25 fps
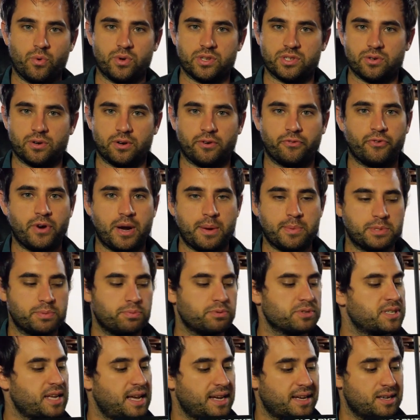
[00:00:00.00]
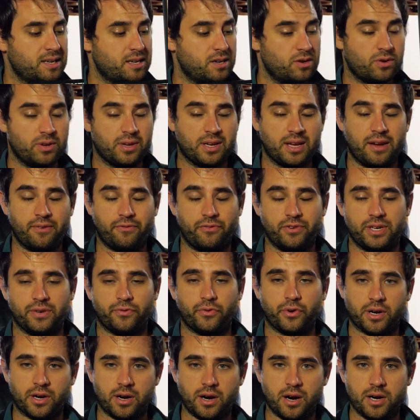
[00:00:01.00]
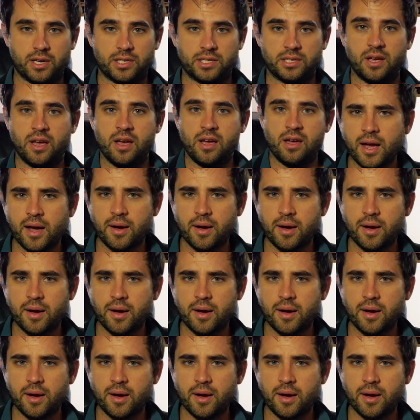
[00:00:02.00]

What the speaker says: what sort of frames per second you can get for different cards.